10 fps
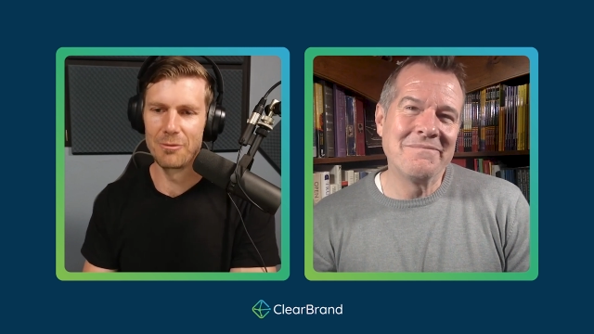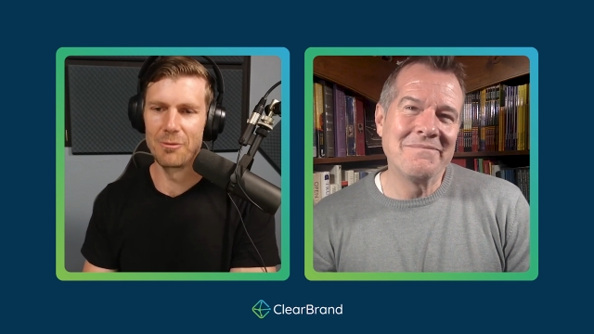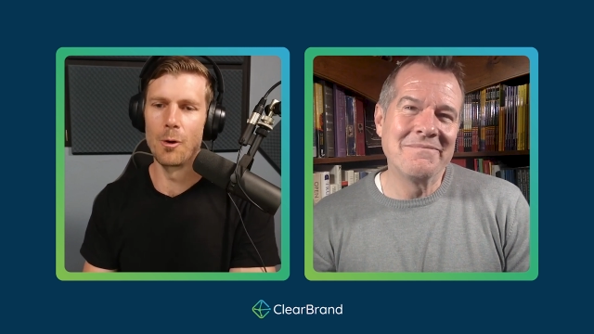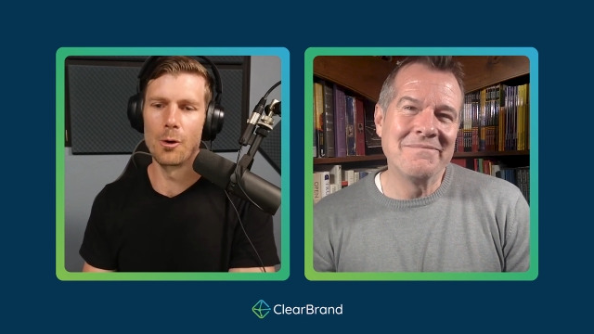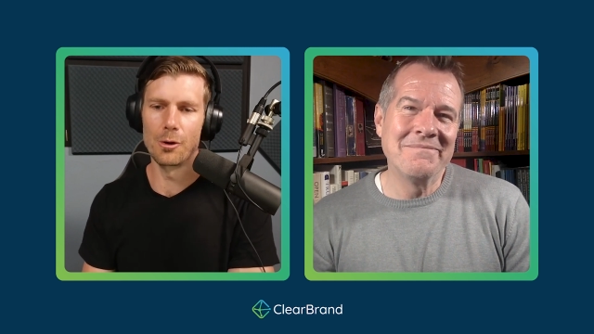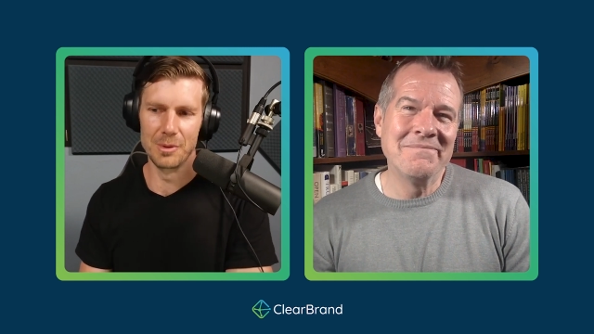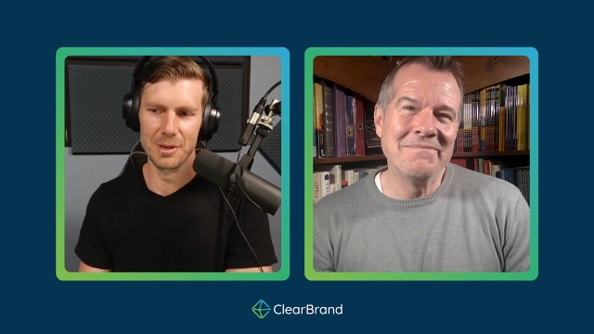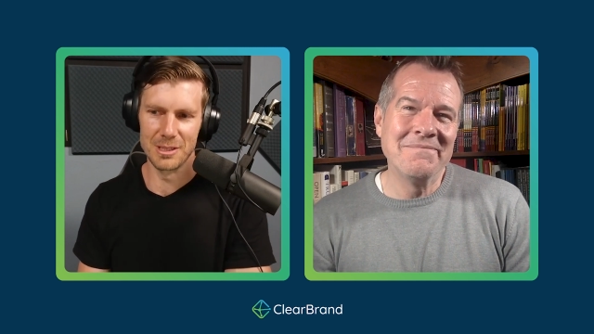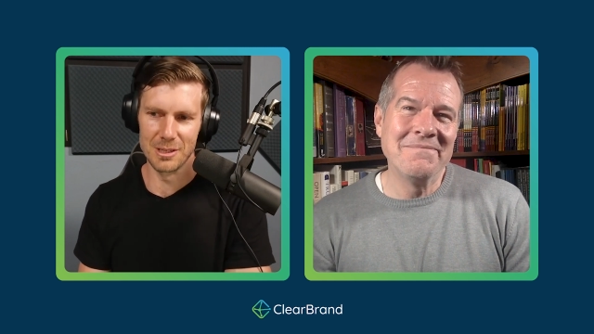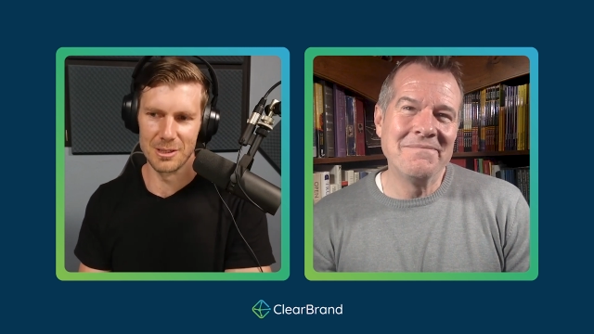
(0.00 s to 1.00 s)
Speaker 1: for a
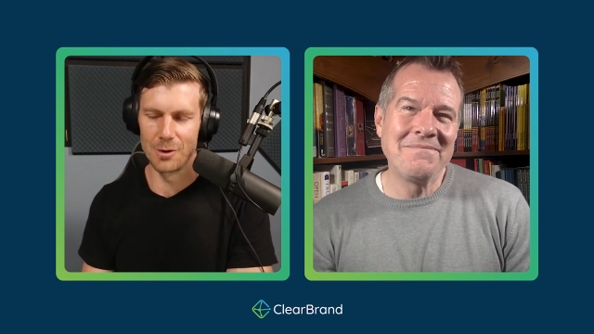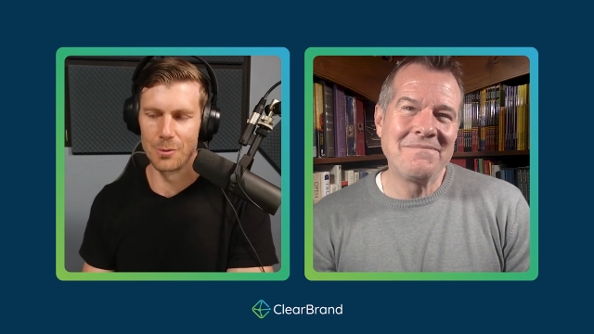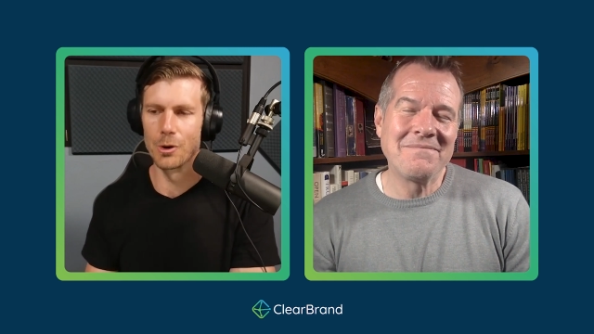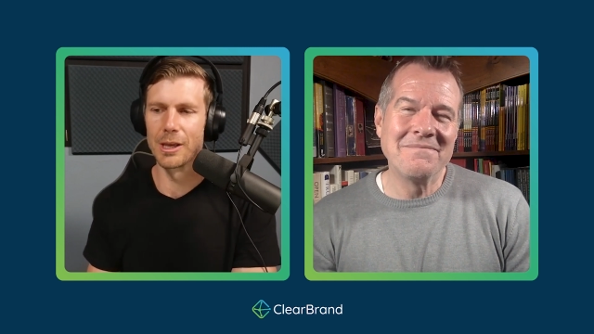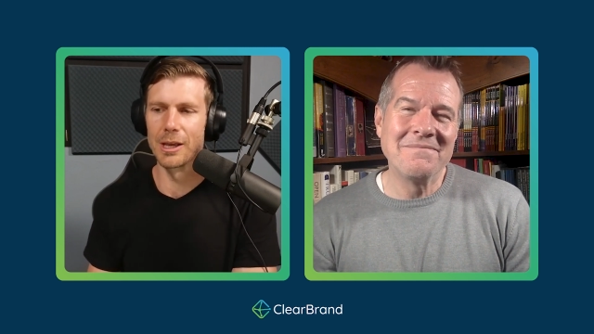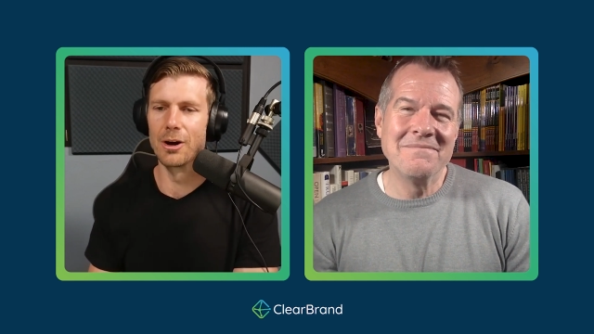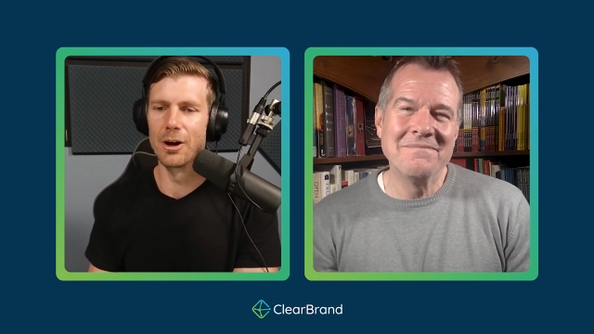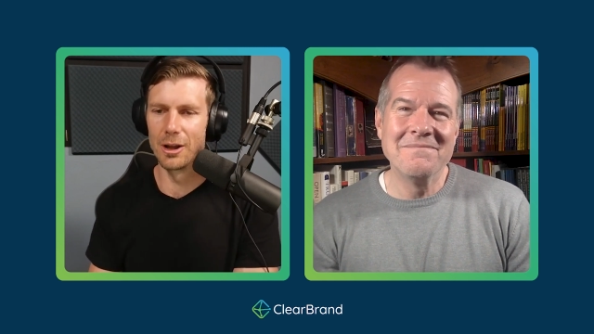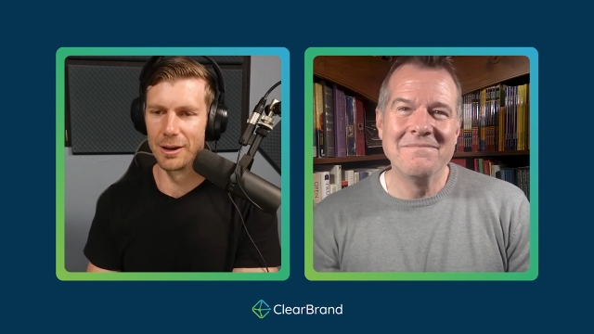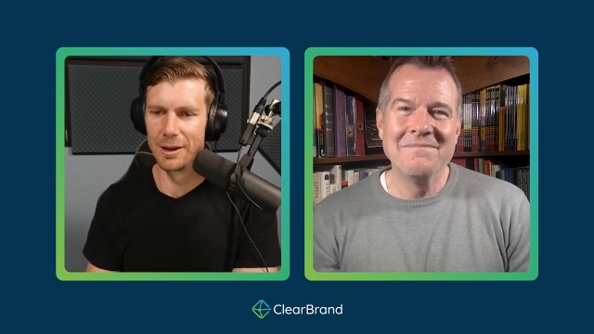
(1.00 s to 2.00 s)
business not working
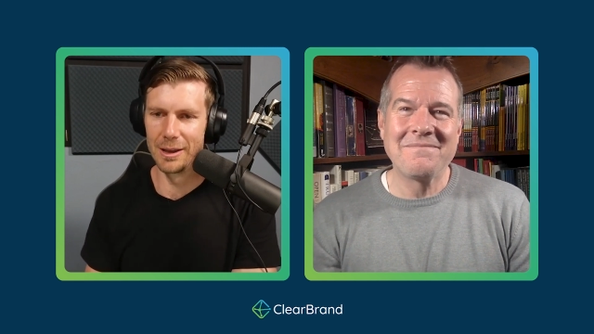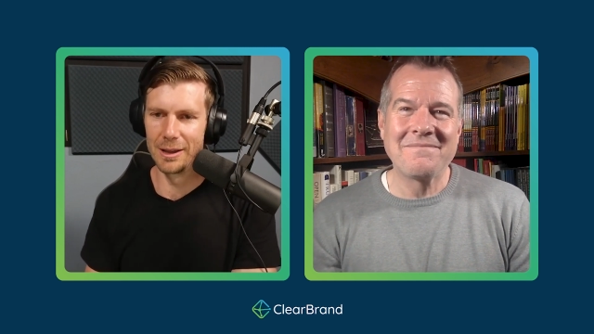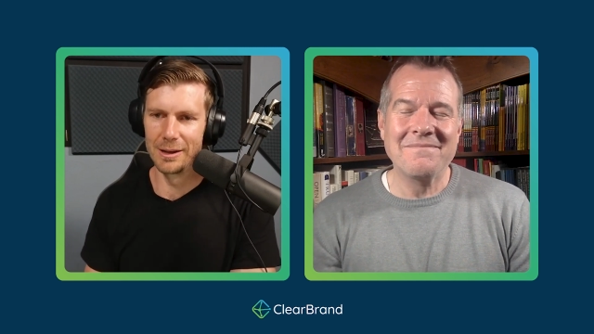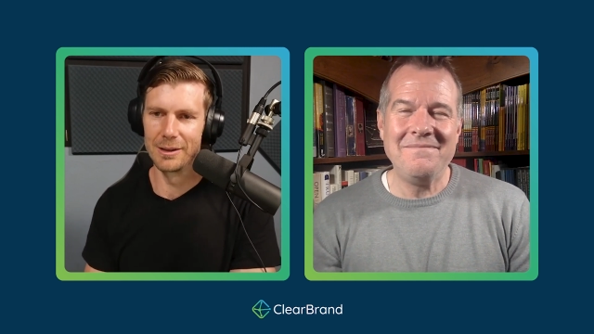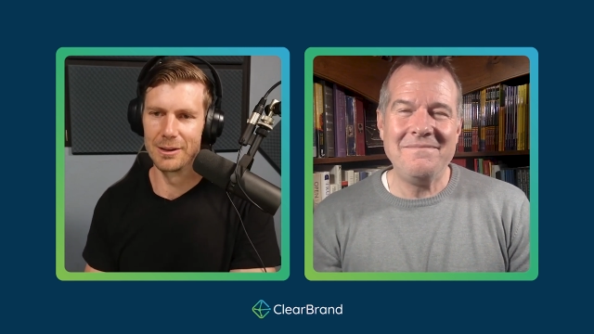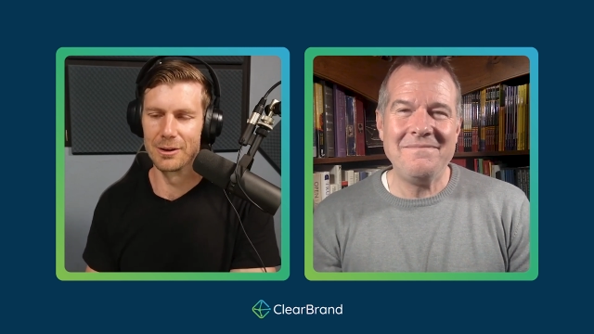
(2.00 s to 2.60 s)
on and